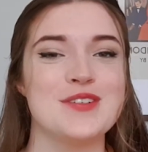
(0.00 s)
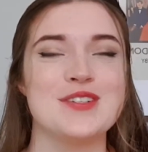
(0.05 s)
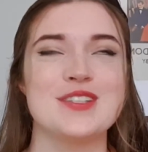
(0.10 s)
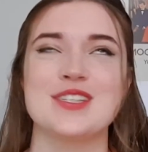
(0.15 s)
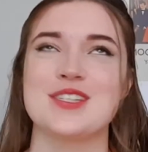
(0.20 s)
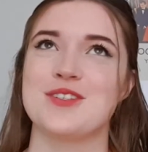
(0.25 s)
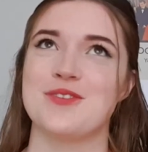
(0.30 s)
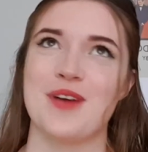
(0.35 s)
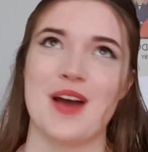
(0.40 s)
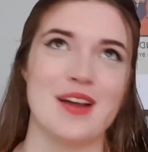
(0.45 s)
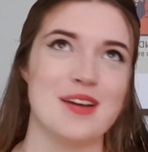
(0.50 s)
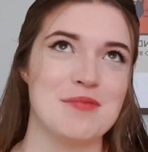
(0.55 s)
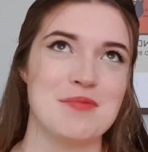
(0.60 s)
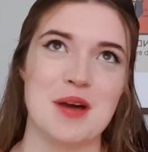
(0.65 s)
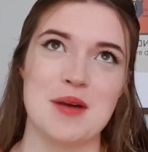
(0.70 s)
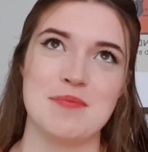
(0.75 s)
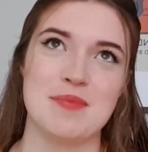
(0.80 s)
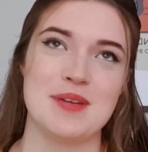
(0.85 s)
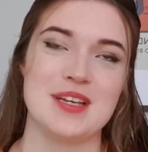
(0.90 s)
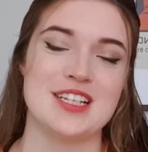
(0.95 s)
It's surrounded by
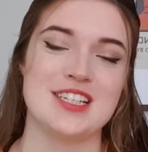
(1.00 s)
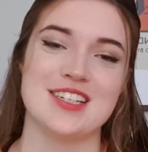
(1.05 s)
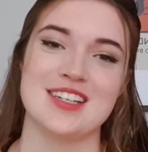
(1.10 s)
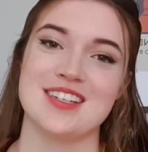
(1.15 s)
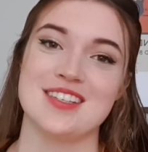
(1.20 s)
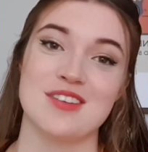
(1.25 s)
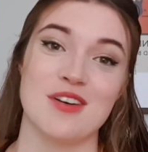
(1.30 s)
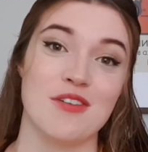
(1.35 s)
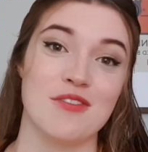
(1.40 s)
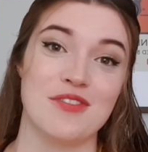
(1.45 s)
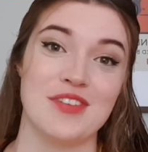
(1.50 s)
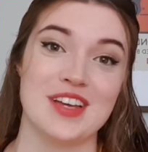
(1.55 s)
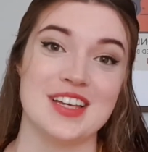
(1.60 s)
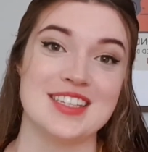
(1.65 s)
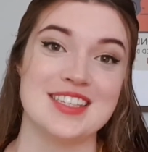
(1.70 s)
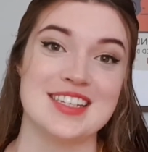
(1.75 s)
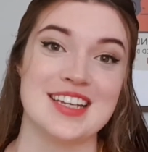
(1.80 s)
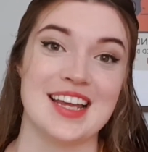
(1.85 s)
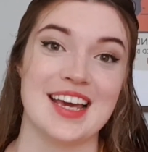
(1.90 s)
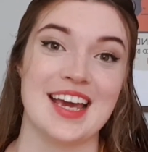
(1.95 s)
beaches,
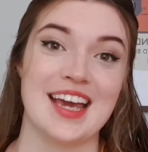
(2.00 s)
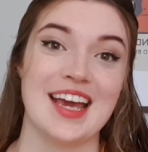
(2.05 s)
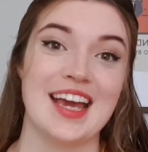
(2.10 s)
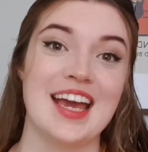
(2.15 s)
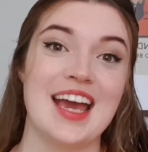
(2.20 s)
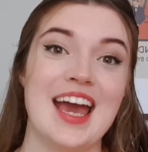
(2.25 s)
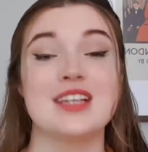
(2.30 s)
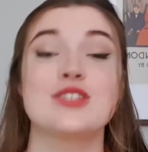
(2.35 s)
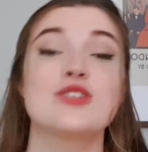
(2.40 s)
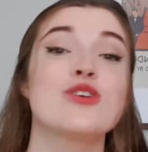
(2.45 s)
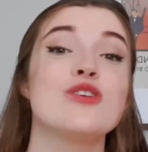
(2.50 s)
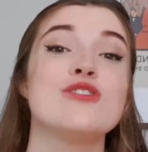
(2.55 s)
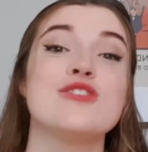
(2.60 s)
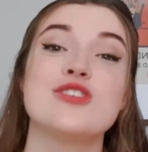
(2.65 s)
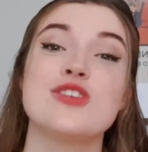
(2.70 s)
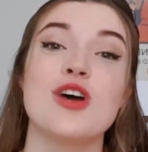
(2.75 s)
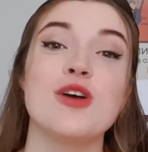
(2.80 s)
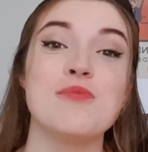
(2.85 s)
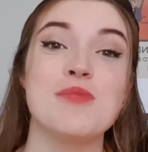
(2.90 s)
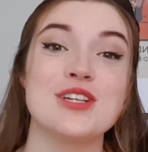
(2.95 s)
obviously. It's got
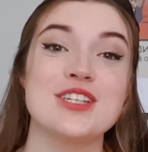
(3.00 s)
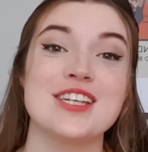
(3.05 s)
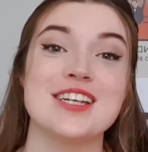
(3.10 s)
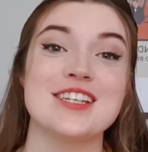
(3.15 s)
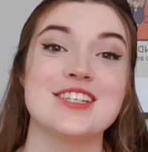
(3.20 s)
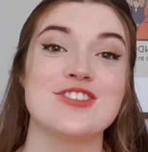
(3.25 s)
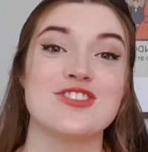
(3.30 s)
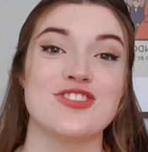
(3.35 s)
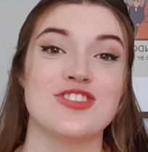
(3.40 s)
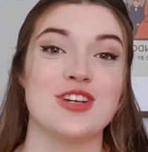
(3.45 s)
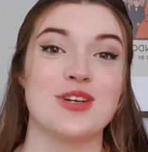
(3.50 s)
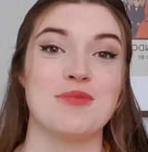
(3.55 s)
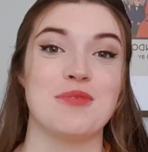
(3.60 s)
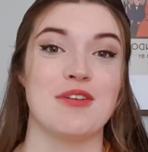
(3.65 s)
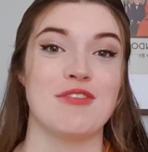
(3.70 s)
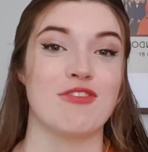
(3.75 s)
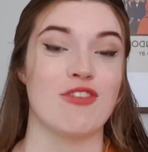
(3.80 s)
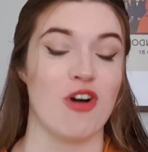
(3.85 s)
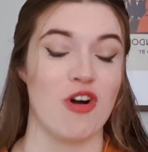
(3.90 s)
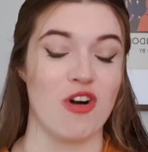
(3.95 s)
so much history.
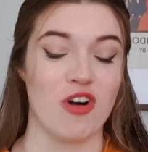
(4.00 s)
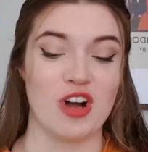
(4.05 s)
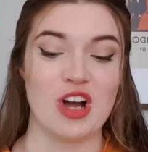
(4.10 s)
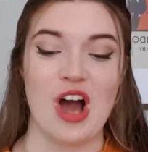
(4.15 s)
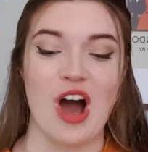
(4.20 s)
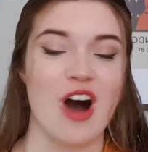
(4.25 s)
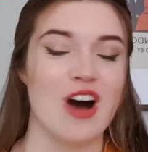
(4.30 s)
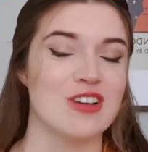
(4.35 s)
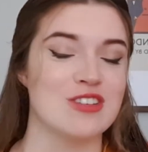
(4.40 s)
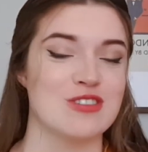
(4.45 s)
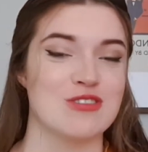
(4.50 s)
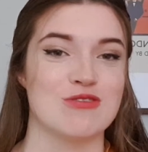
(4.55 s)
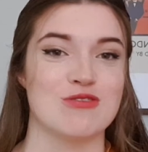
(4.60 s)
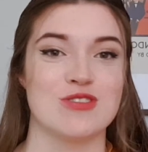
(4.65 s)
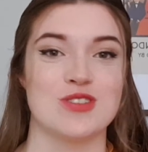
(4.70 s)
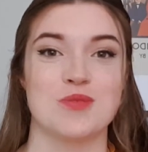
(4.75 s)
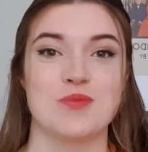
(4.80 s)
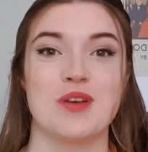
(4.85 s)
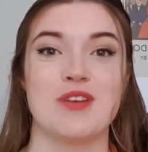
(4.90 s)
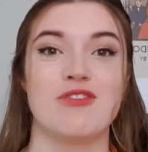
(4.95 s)
We've got
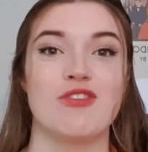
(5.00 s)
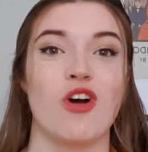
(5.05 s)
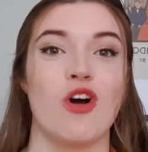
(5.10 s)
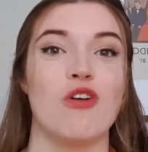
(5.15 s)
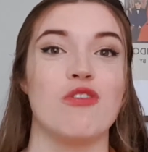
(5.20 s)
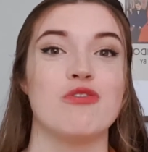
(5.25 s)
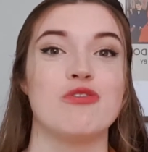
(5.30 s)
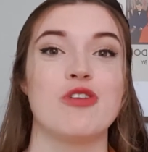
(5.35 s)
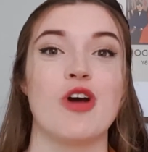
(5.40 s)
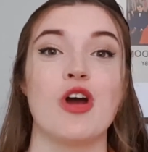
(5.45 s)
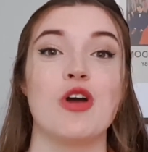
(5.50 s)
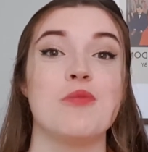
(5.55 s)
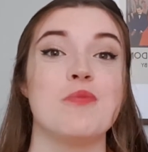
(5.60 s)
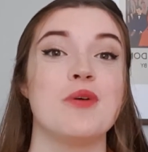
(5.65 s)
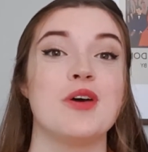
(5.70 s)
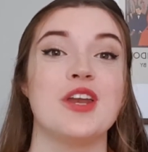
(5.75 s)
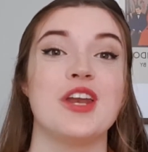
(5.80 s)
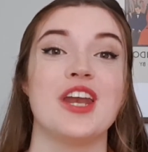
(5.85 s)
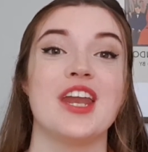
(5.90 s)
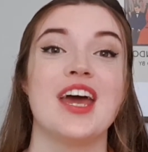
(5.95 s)
castles, we've got
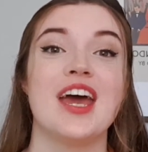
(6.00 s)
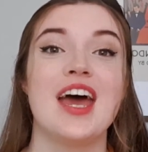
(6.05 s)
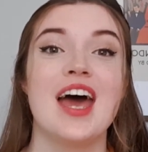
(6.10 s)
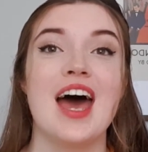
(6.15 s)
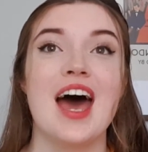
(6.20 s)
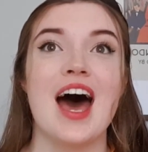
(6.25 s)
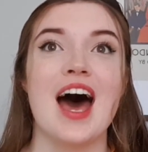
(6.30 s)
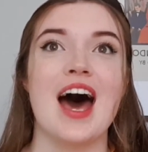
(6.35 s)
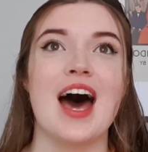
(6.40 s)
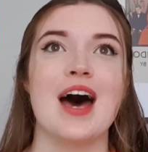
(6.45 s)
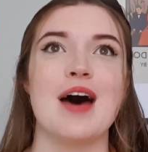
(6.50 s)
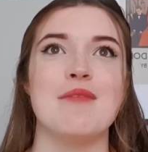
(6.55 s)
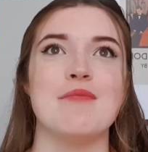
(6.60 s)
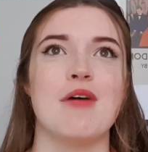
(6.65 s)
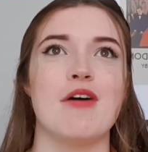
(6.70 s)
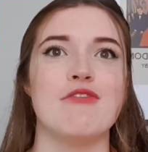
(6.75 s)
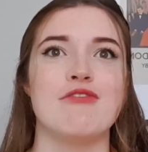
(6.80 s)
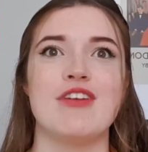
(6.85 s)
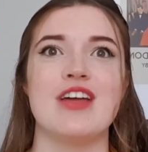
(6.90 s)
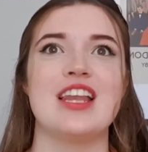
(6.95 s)
Roman
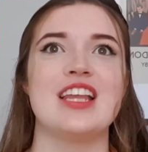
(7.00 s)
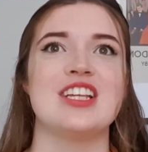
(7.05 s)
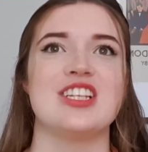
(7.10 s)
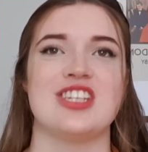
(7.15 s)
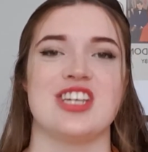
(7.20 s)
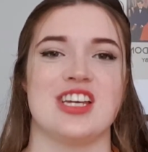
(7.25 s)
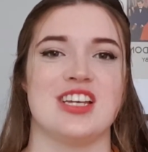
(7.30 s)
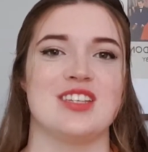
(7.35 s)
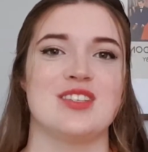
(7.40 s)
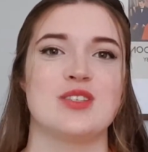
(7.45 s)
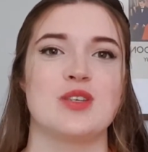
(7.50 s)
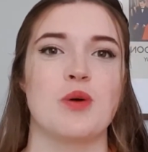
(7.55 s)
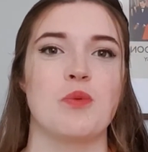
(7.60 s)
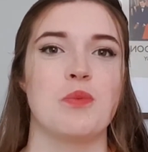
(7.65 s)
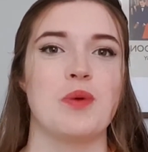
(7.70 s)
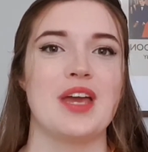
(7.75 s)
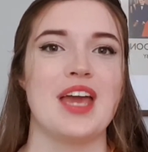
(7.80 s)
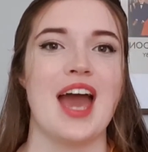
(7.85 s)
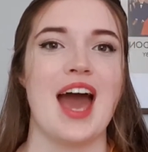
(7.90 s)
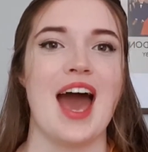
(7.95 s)
villages,
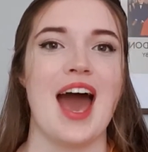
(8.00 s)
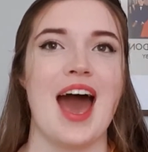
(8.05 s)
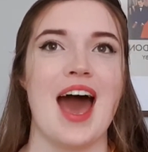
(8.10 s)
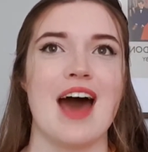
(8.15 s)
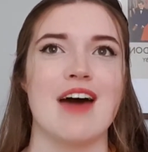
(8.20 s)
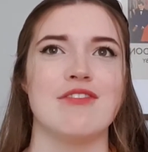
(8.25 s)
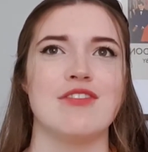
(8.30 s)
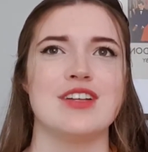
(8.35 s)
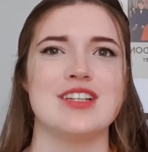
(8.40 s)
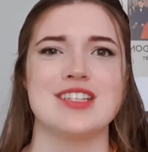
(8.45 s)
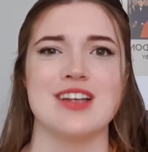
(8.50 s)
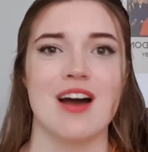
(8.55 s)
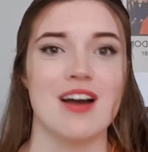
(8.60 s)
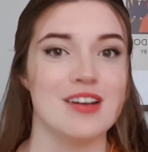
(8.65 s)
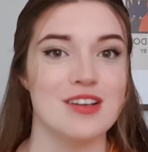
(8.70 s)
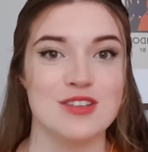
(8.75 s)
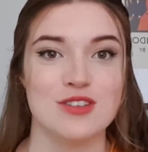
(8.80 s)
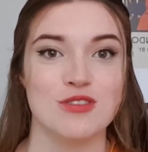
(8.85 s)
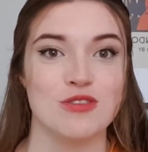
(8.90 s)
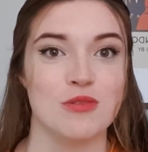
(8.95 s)
we have
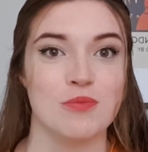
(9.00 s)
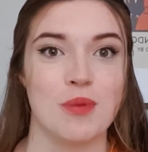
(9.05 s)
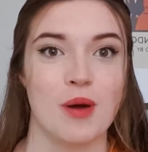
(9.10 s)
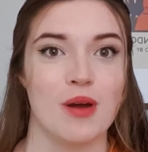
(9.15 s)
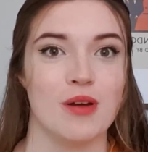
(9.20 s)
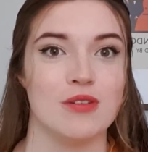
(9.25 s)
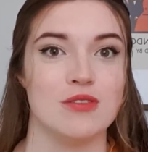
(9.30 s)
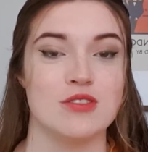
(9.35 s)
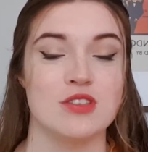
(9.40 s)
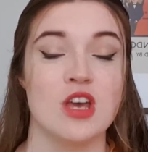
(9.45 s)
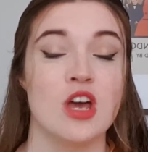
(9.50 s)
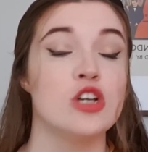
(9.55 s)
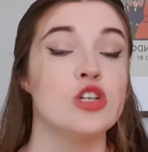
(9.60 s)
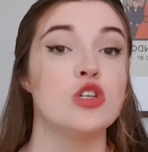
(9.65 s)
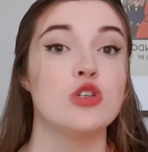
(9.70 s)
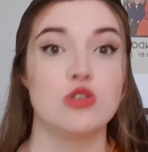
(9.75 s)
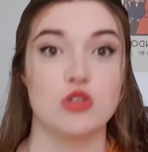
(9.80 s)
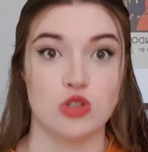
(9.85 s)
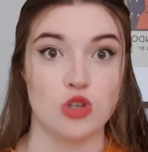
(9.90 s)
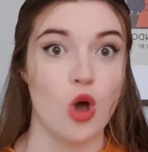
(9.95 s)
dinosaur bones.
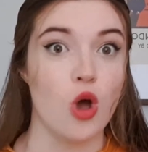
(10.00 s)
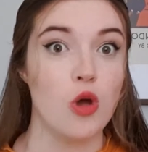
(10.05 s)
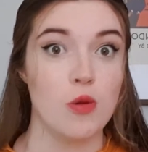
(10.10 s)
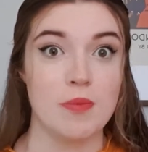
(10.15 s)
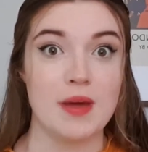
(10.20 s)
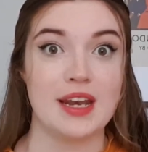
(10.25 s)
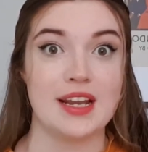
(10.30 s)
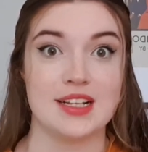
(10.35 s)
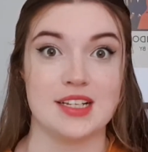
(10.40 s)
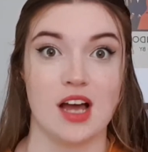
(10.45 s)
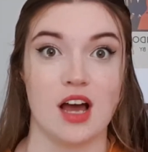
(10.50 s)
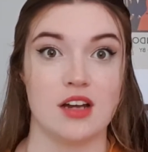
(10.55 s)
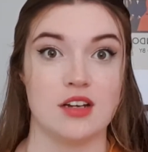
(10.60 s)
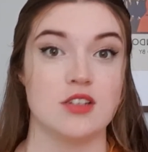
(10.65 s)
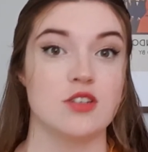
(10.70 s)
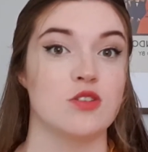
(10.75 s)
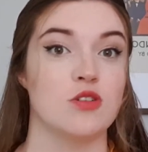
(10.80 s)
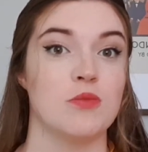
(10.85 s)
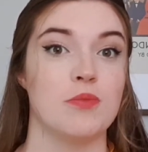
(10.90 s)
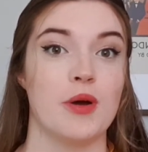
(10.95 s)
So many
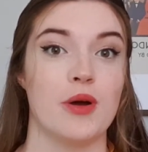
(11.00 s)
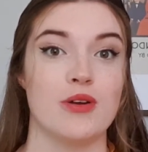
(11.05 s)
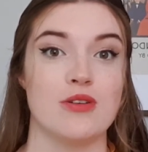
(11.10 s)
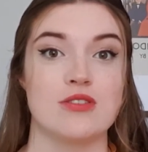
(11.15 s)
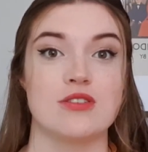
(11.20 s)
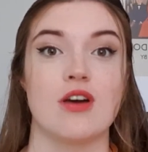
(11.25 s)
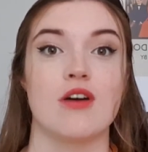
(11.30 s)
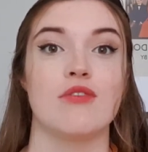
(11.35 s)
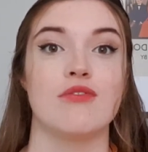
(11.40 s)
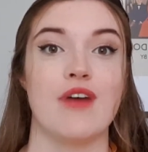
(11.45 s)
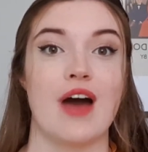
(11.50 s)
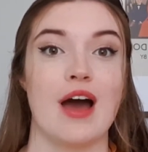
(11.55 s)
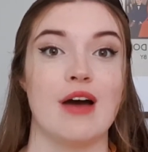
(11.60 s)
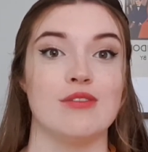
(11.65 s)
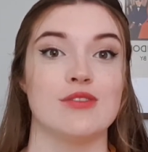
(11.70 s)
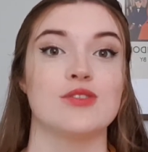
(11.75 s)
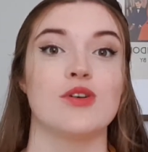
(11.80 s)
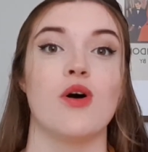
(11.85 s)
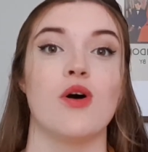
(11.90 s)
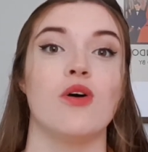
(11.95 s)
dinosaur bones are
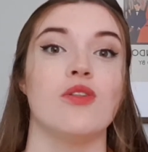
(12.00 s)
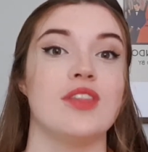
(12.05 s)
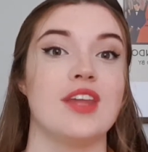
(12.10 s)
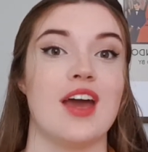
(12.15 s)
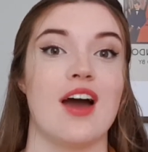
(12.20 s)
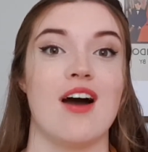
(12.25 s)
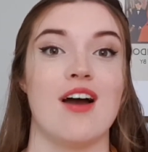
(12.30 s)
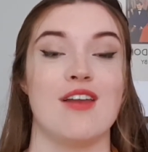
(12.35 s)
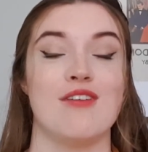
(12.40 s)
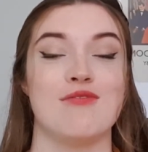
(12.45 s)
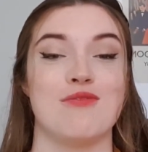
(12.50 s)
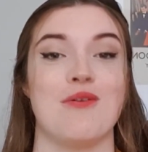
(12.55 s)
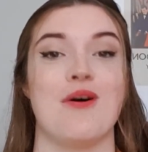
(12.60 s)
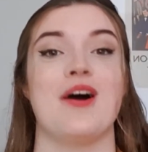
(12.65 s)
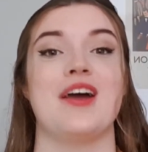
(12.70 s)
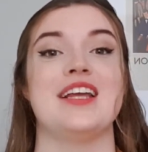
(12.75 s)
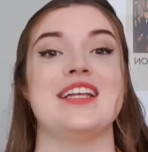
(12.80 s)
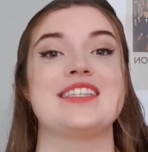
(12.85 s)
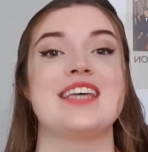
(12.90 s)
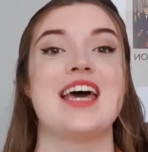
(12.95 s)
found on the Isle of
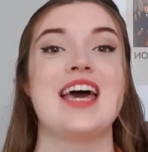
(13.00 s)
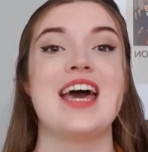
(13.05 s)
Wight.